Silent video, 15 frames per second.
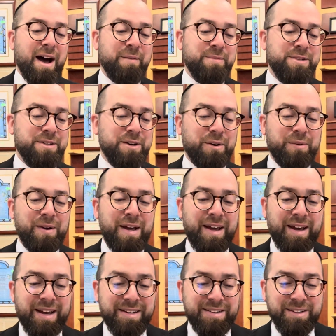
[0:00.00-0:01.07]
So
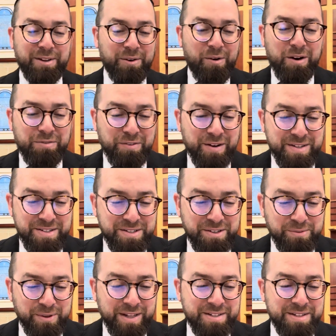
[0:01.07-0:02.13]
it's a little hard for us to
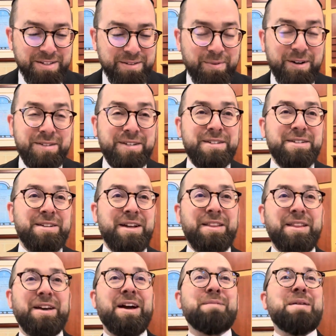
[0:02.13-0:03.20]
relate to these Gemaras because I
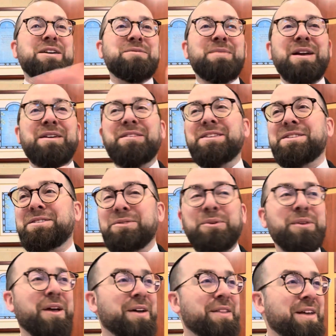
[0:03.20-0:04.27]
imagine many of us do
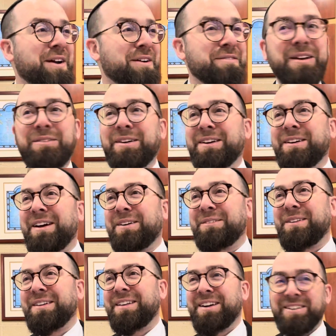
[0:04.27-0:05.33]
rely on the Erev. Anyone here not
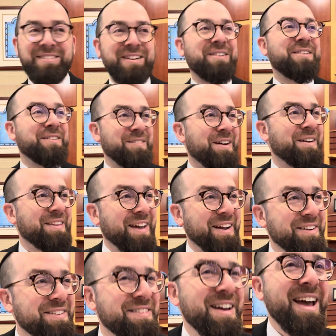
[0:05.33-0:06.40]
rely on the Erev? Yeah, we rely on the
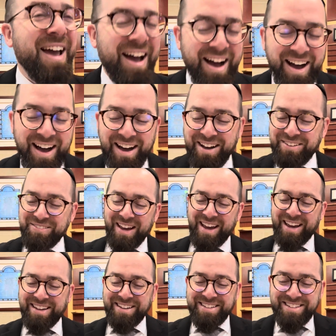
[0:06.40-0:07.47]
Erev.
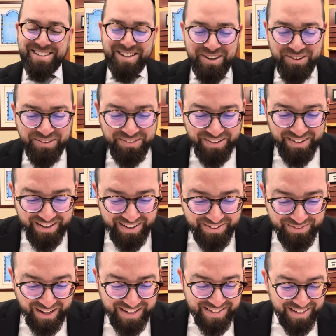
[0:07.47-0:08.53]
And so
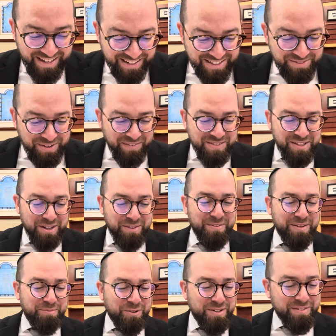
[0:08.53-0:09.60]
because of that, it just becomes a little
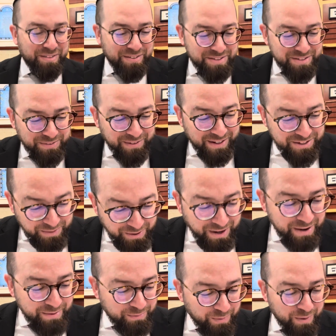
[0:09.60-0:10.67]
bit more difficult to relate to.
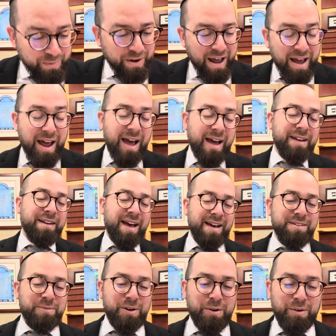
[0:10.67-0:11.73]
Okay, one word,
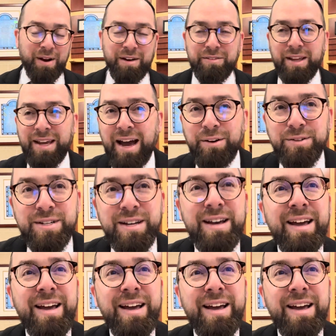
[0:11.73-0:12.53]
and we don't have like cows.